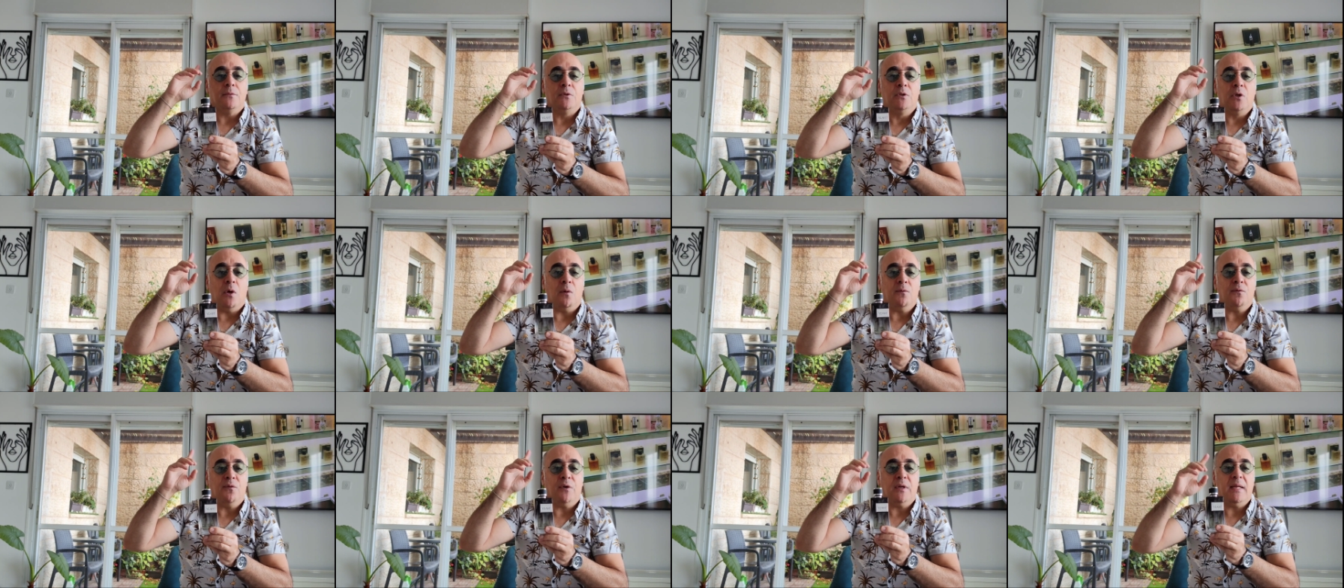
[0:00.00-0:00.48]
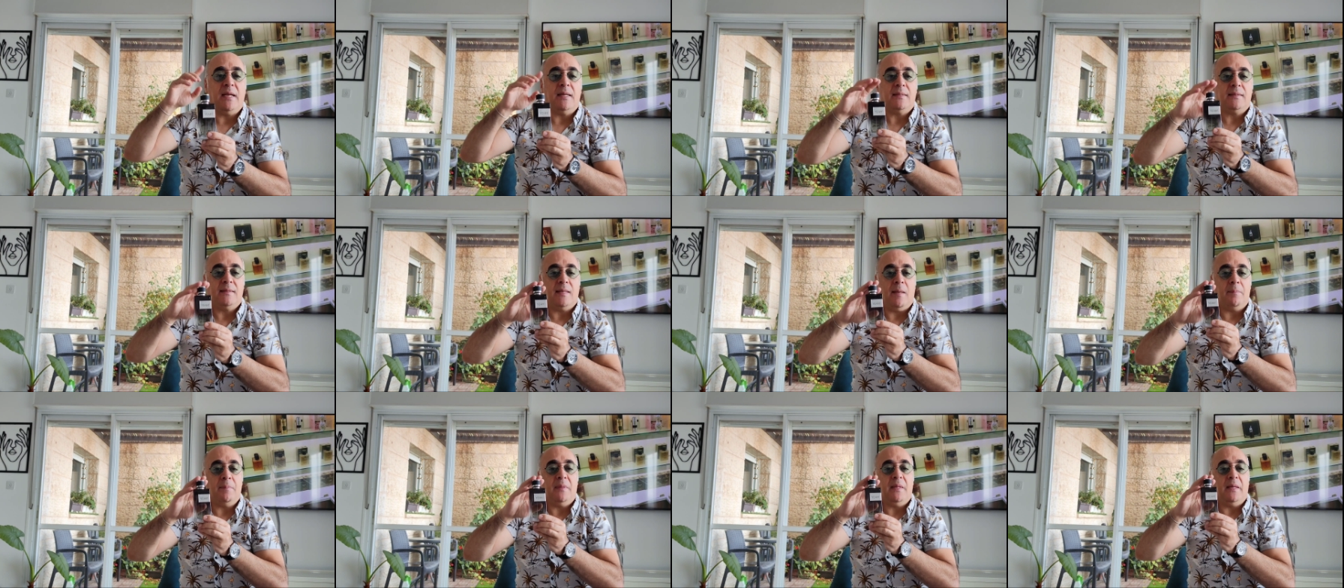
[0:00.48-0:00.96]
don't forget
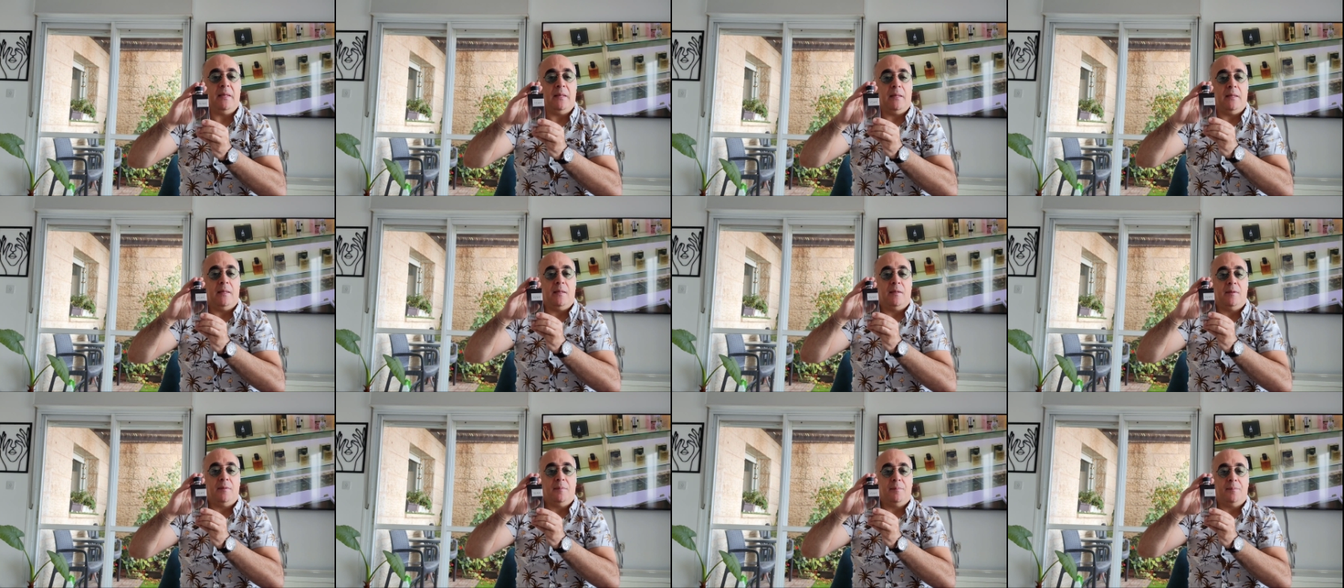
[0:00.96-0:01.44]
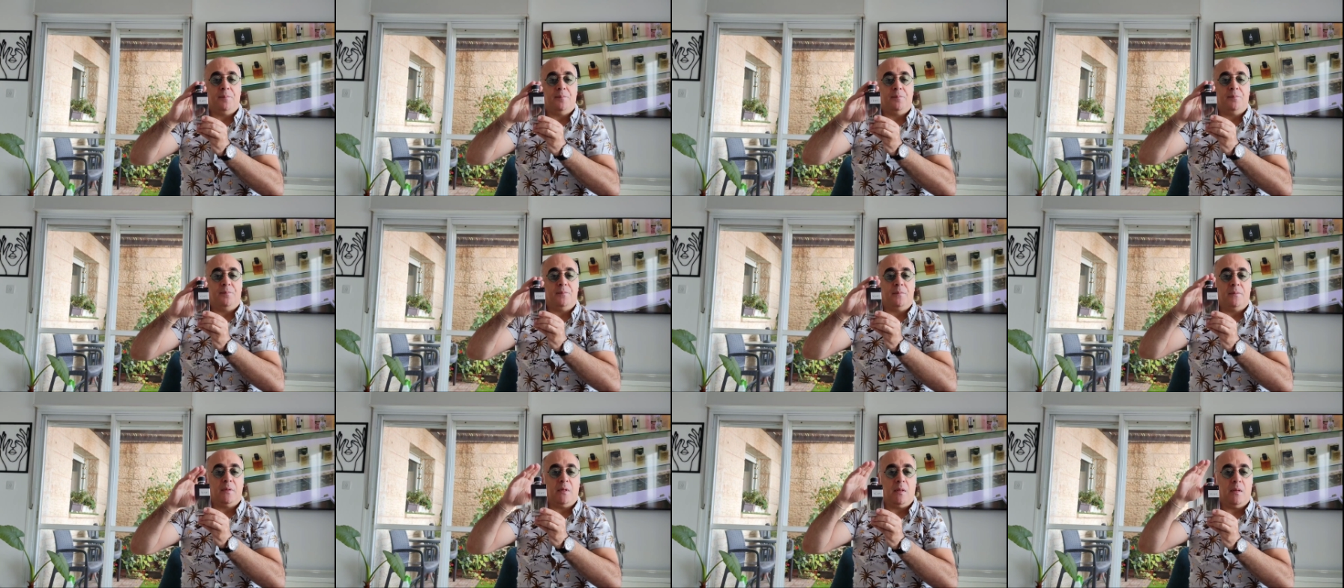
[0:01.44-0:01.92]
something.
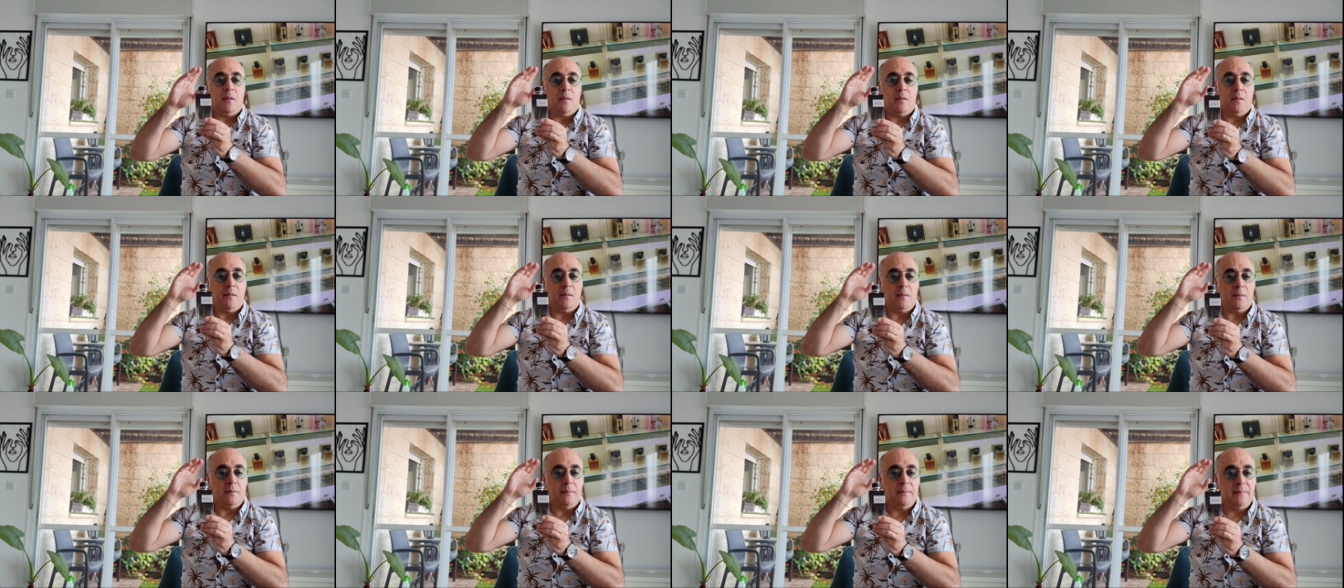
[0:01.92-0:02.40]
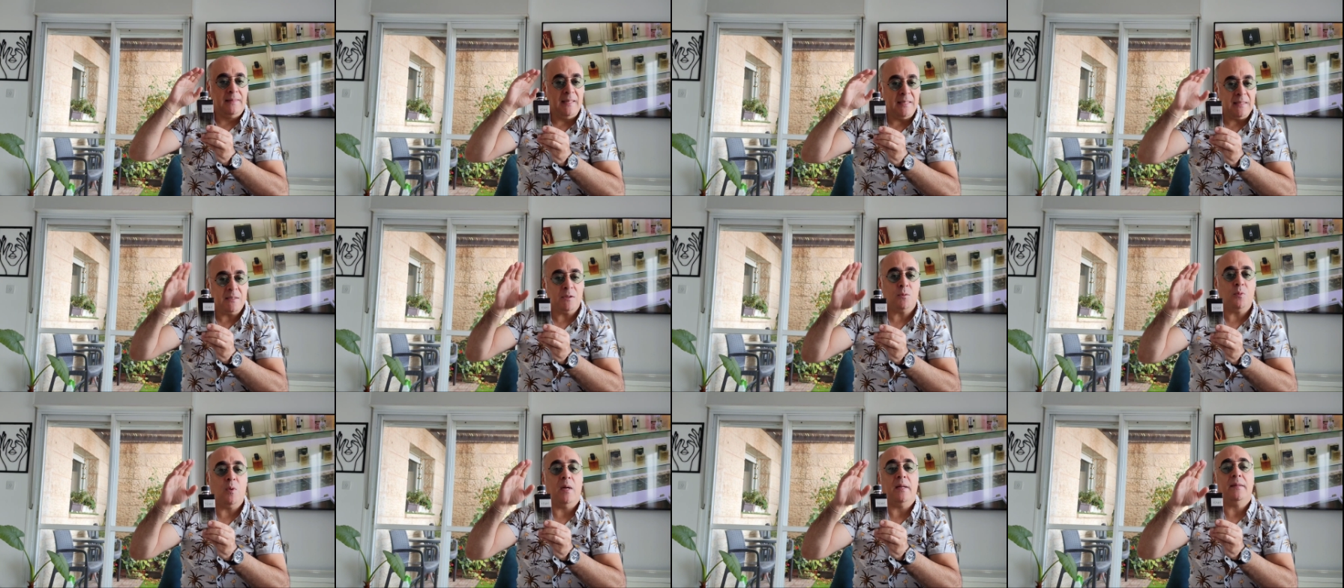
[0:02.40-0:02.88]

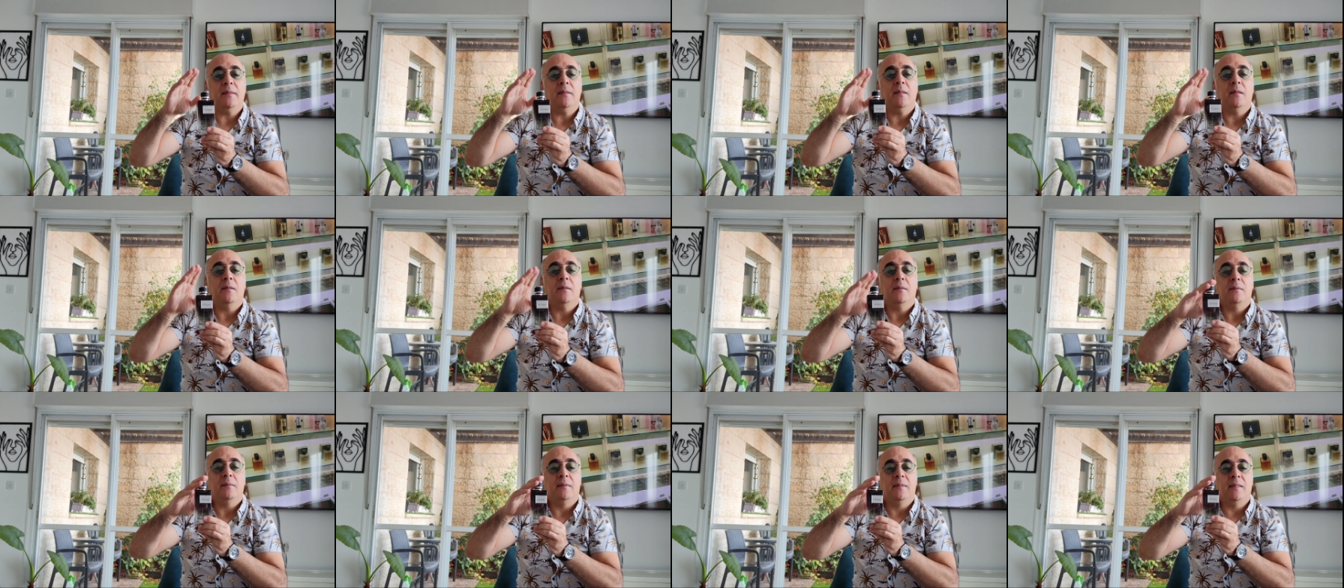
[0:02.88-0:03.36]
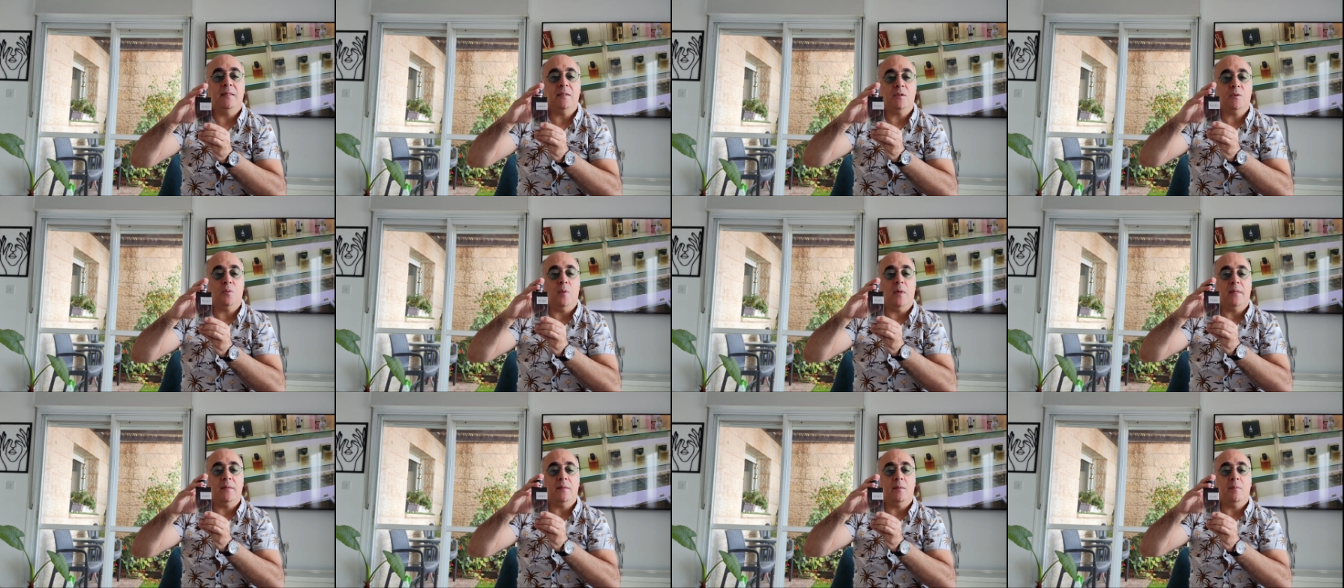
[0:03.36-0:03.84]
This one
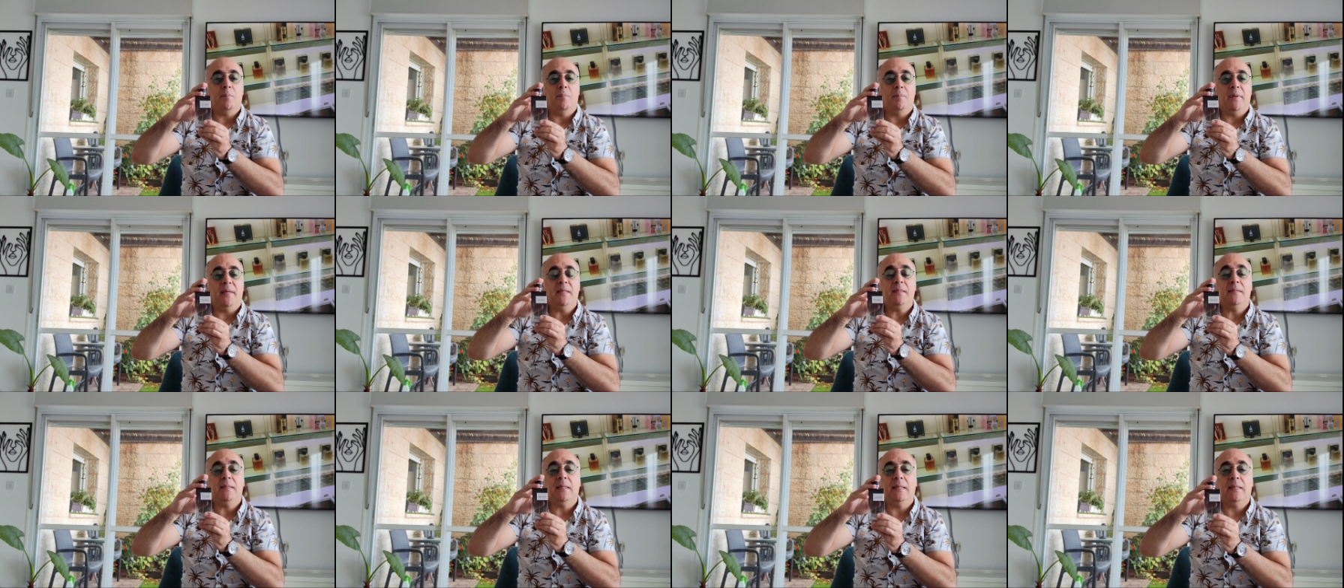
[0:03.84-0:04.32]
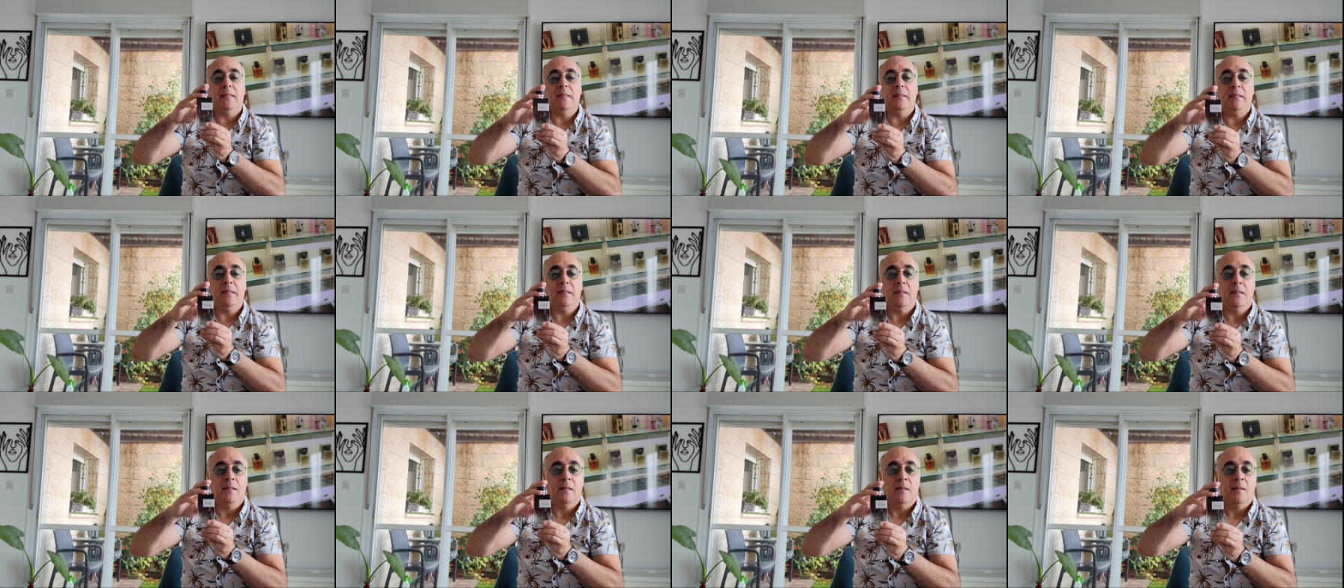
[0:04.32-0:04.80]

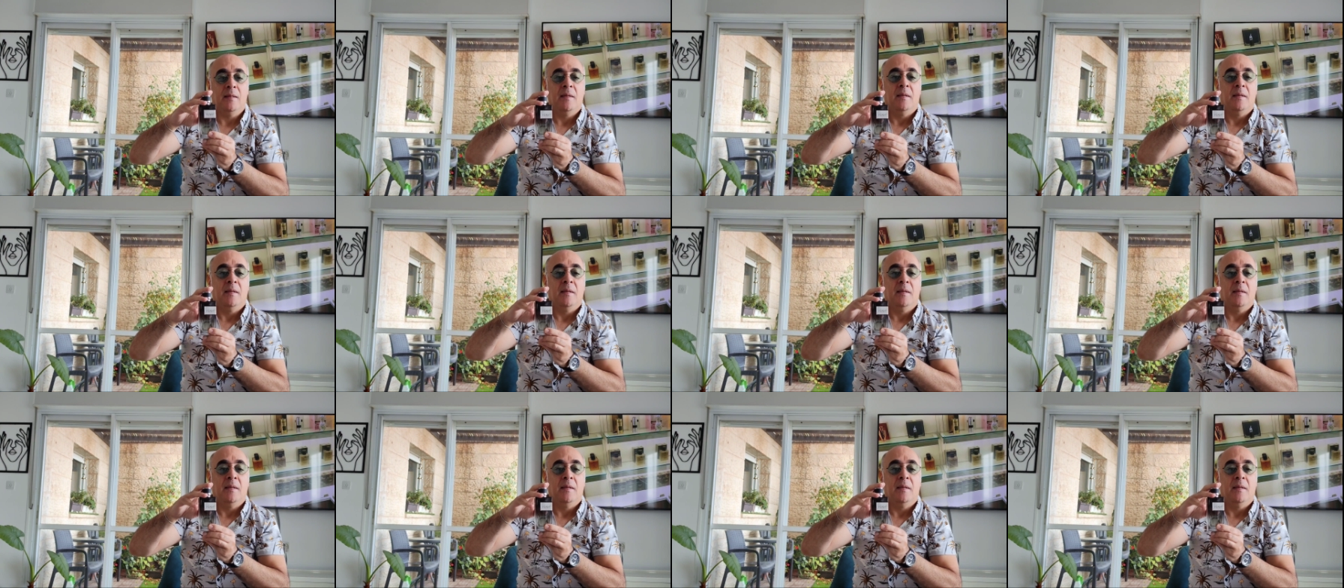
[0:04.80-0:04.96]
basically